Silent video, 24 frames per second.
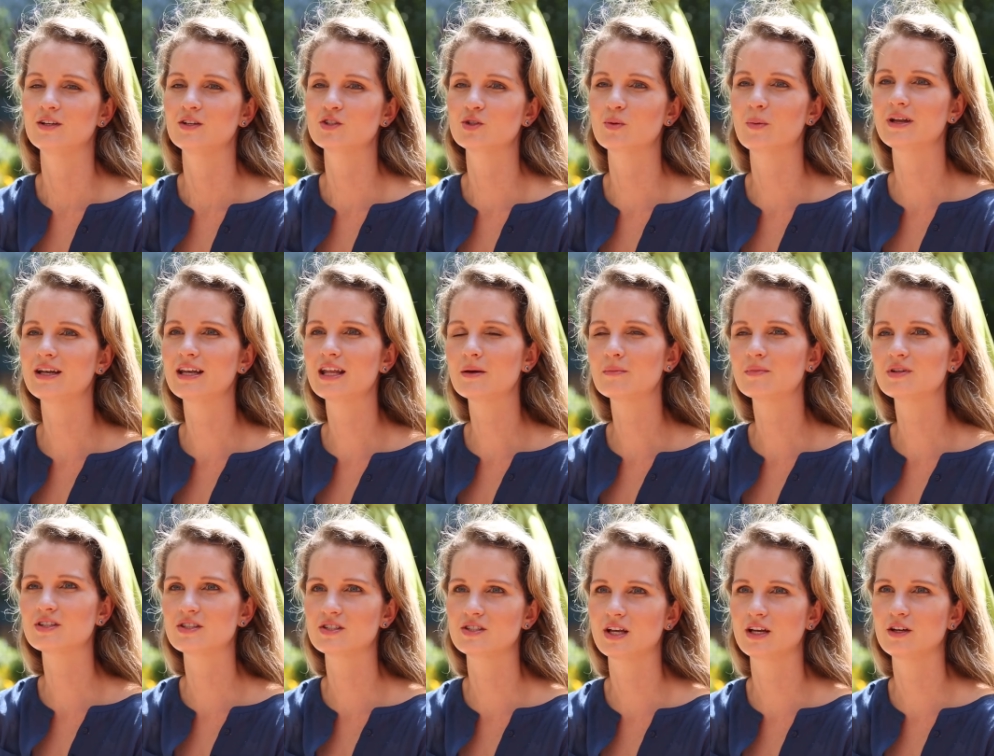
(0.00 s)
So my
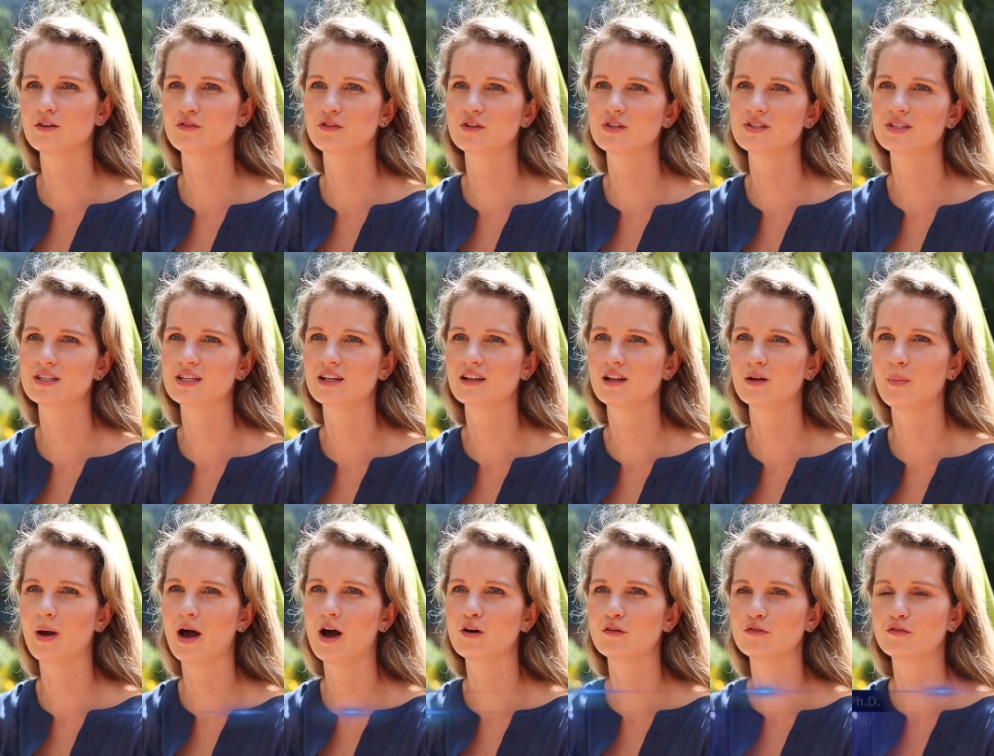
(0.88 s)
name is Jennifer
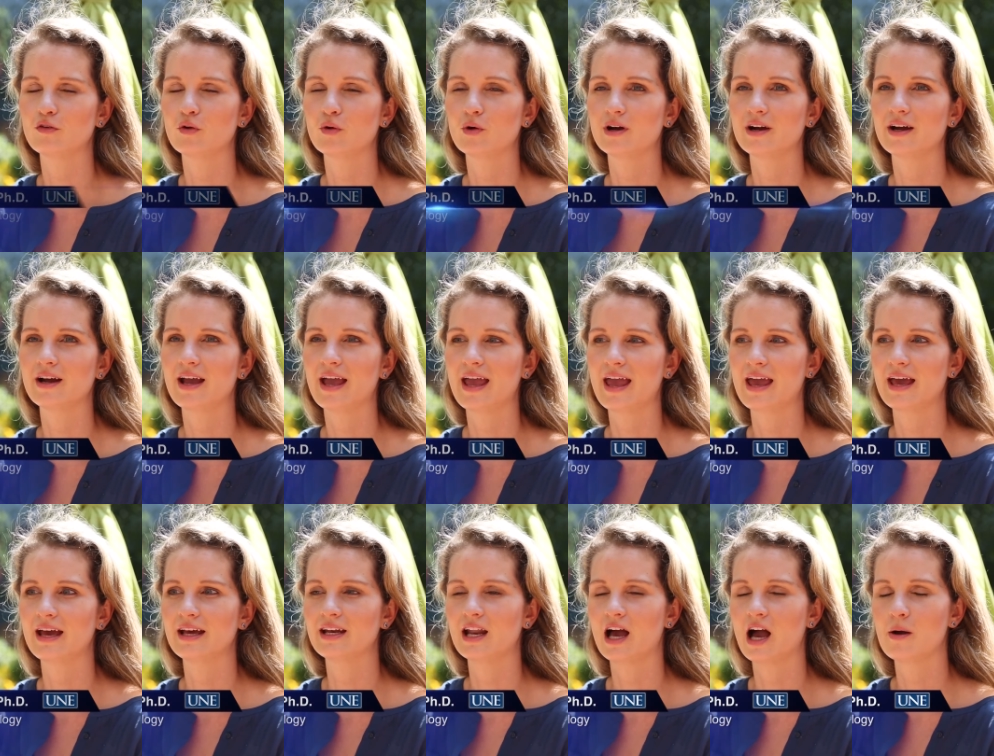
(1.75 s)
Stiegler Balfour,
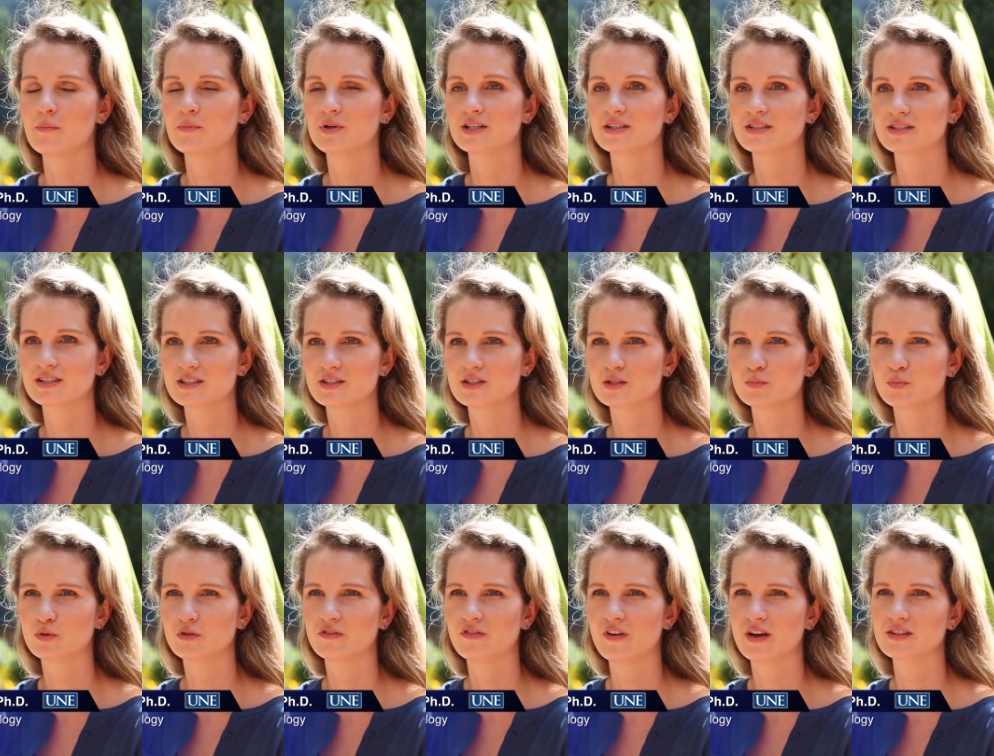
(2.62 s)
and I'm an
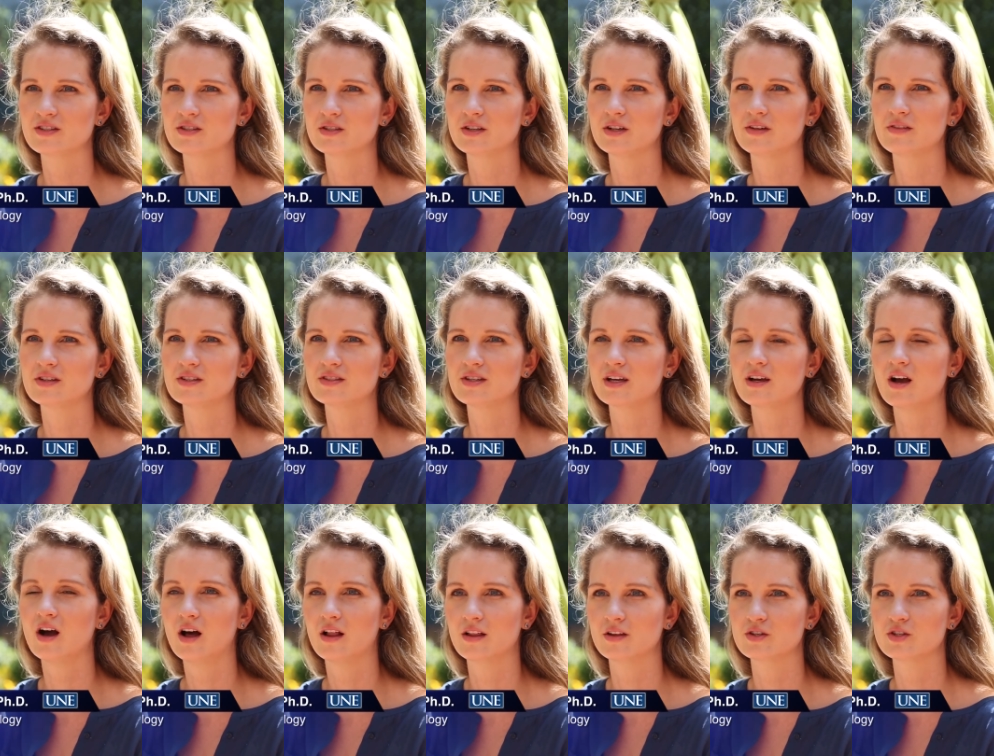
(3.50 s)
assistant professor in the
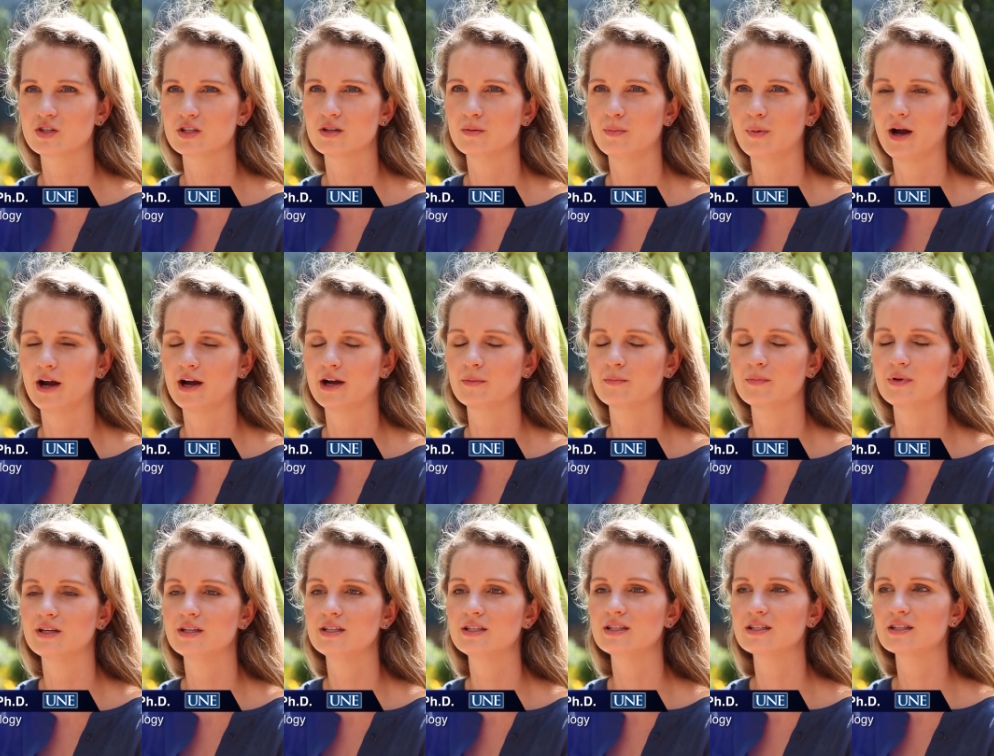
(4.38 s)
psychology
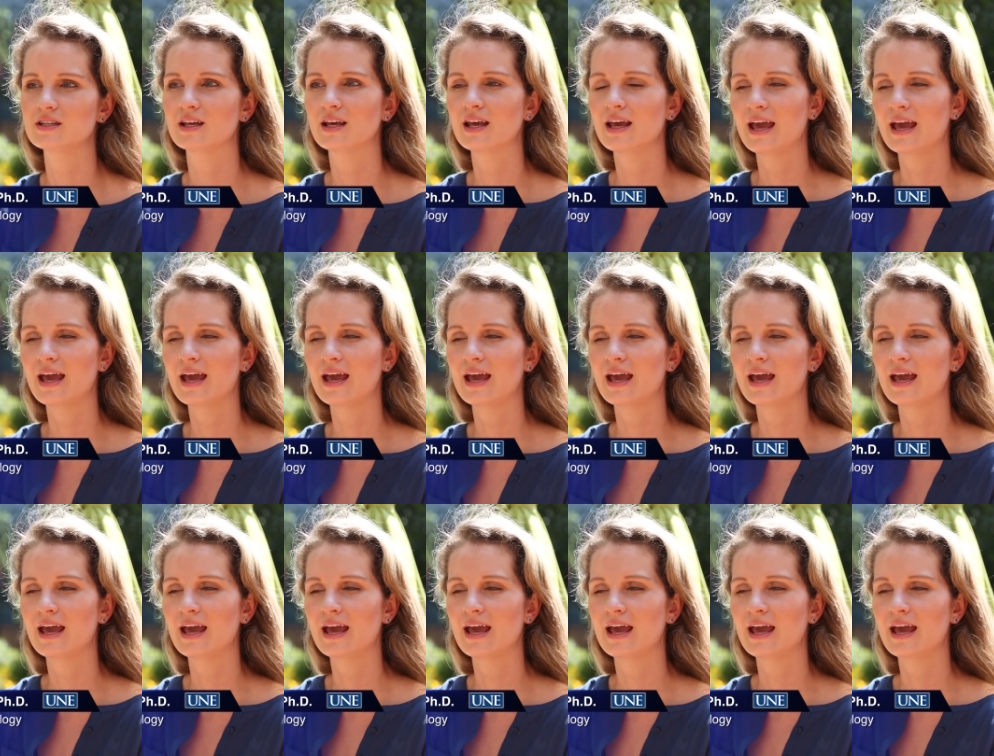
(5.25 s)
department.